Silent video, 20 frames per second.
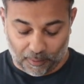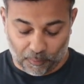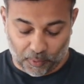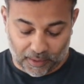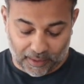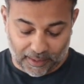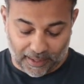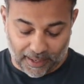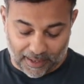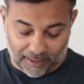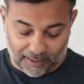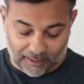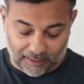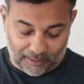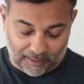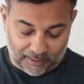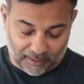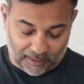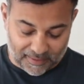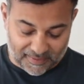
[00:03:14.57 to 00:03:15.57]
want to
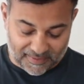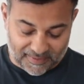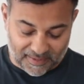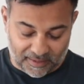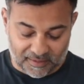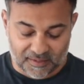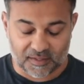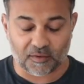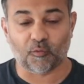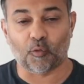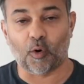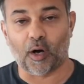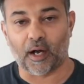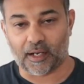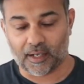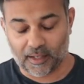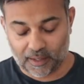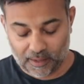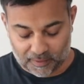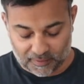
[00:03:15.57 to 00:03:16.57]
get a sense of
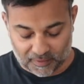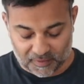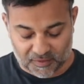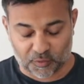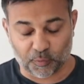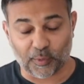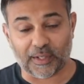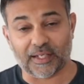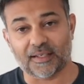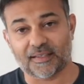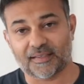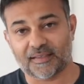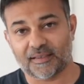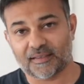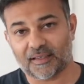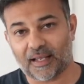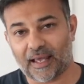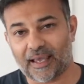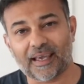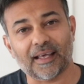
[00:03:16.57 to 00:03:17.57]
what the sweetness is
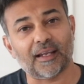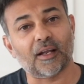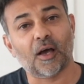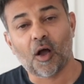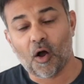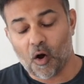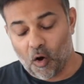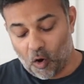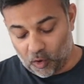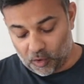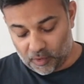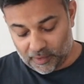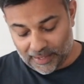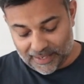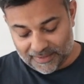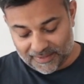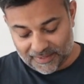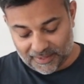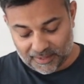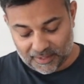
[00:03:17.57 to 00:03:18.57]
like. And all of
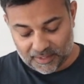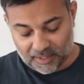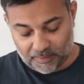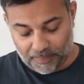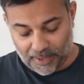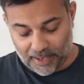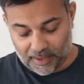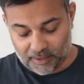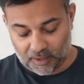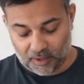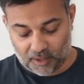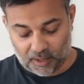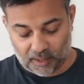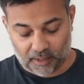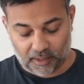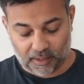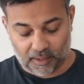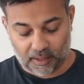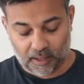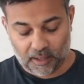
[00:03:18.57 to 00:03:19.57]
that's going to depend
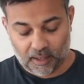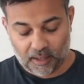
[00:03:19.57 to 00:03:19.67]
on